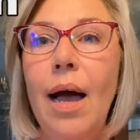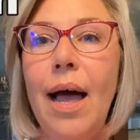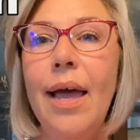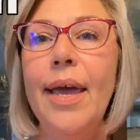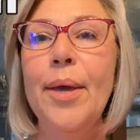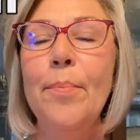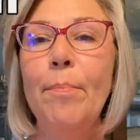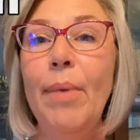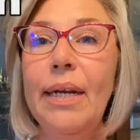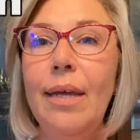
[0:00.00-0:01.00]
Hi,
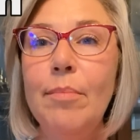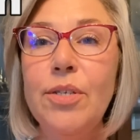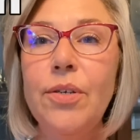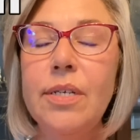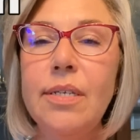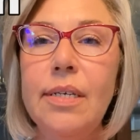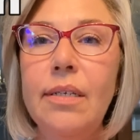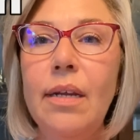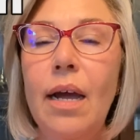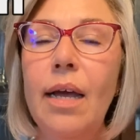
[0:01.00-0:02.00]
my name is
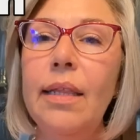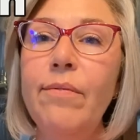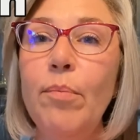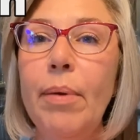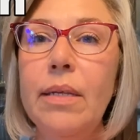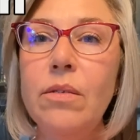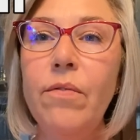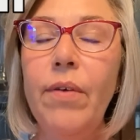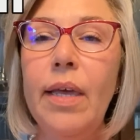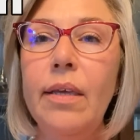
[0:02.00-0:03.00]
Kristen. I live in
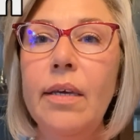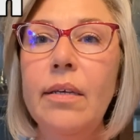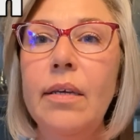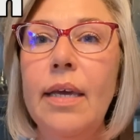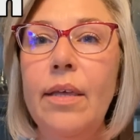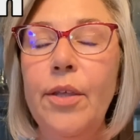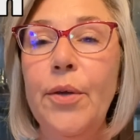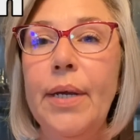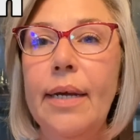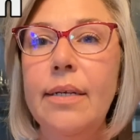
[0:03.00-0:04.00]
Pennsylvania in the
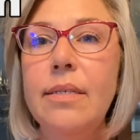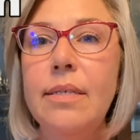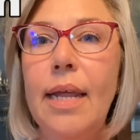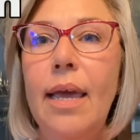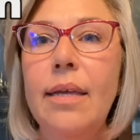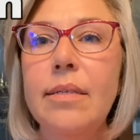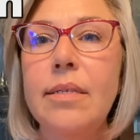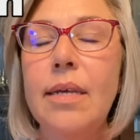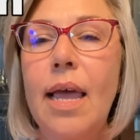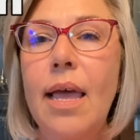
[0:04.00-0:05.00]
United
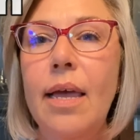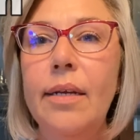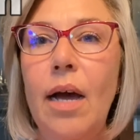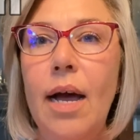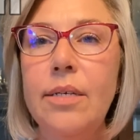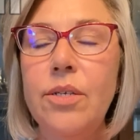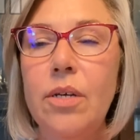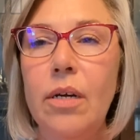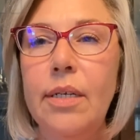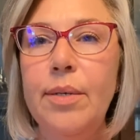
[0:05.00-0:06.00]
States, and I
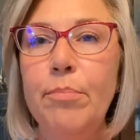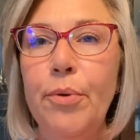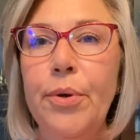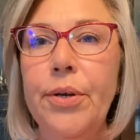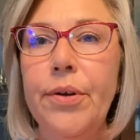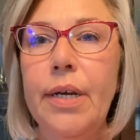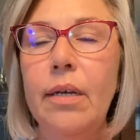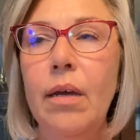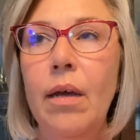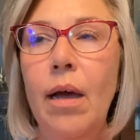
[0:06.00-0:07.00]
started
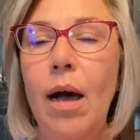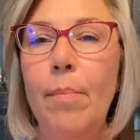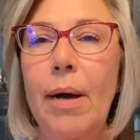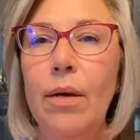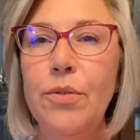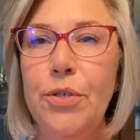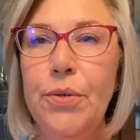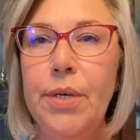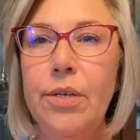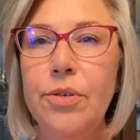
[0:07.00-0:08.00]
embroidering about 2
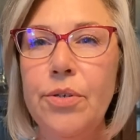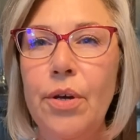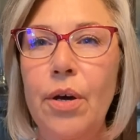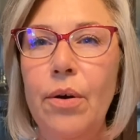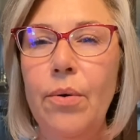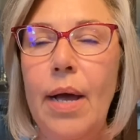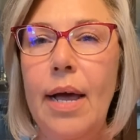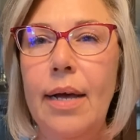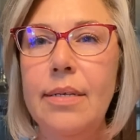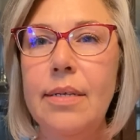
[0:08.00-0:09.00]
years ago
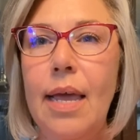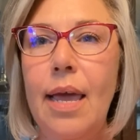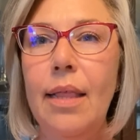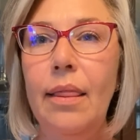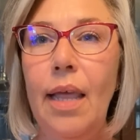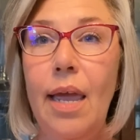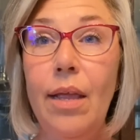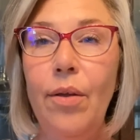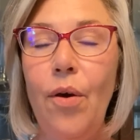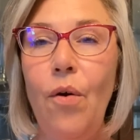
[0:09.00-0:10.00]
as a
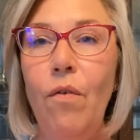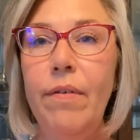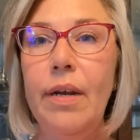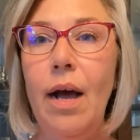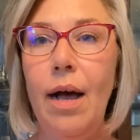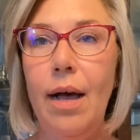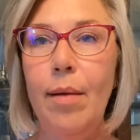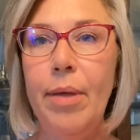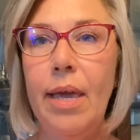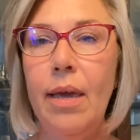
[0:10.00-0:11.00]
late COVID
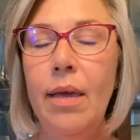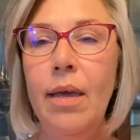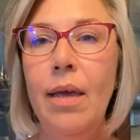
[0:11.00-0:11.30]
hobby.